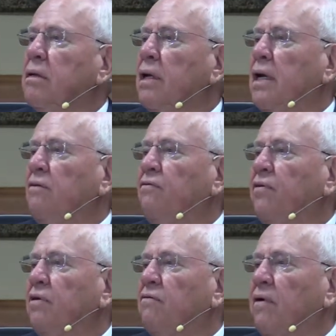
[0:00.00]
left
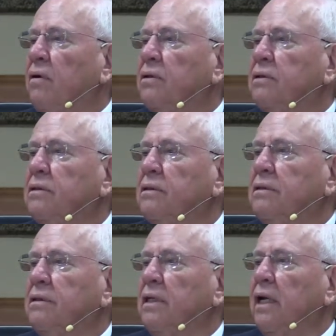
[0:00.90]
foot first
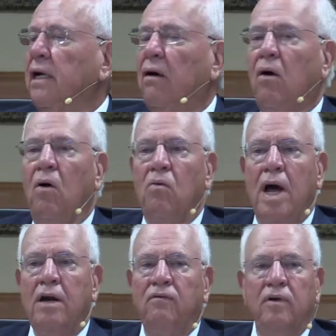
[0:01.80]
and they're all
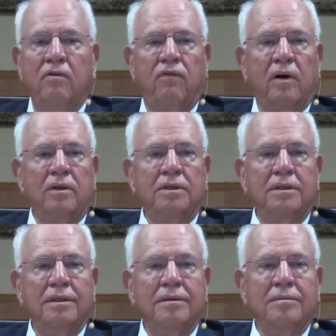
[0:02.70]
right foot first,
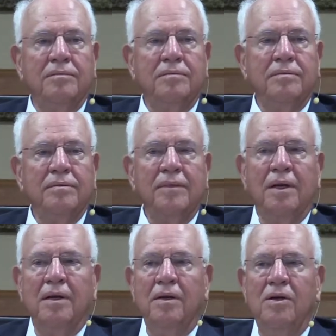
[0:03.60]

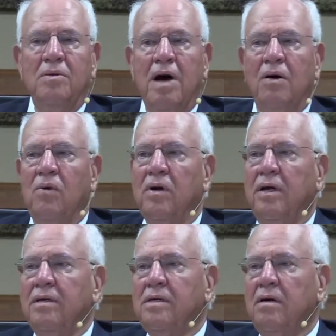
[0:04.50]
you might want to
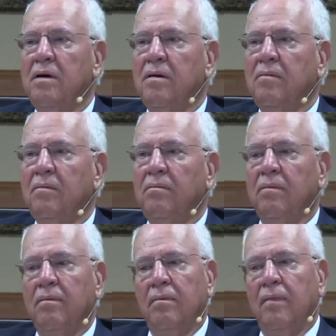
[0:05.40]
consider.
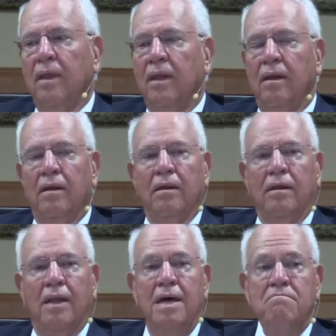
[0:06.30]

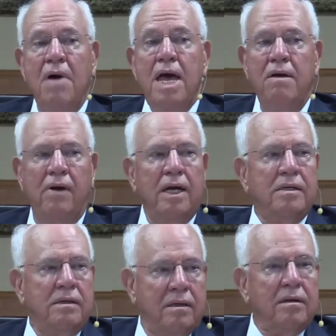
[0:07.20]
They may have had
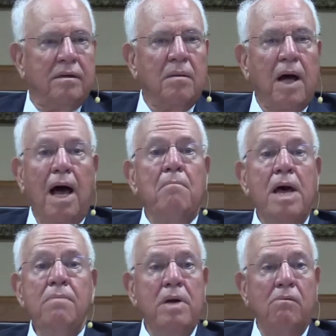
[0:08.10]
some, I
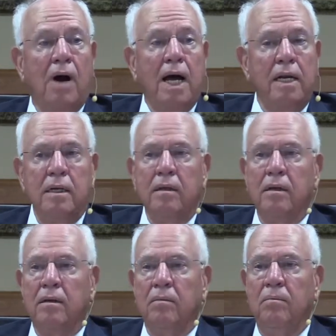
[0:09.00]
may be right,
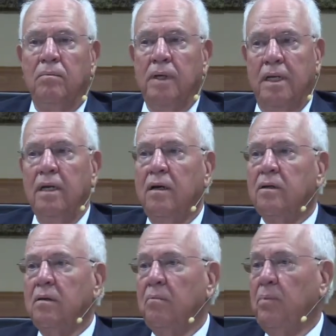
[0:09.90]
but then there's
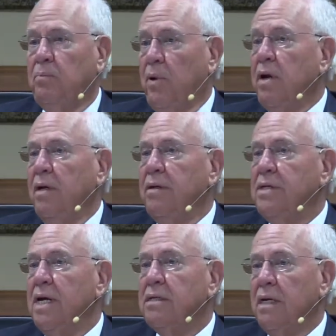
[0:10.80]
a pretty good
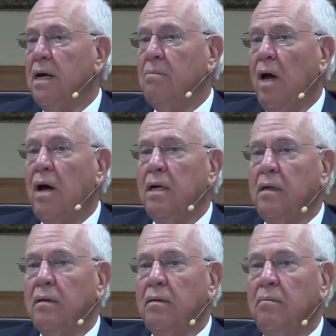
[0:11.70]
chance that I'm not.
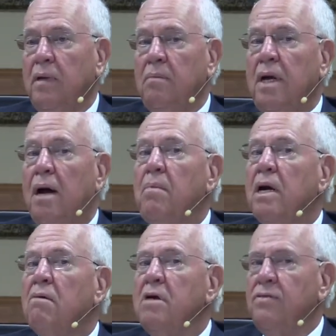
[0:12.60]
Maybe I
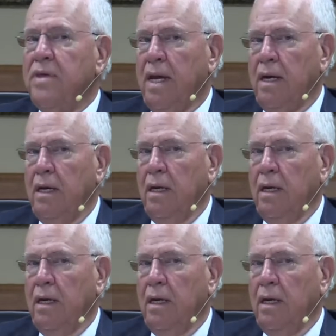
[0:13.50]
better rethink it.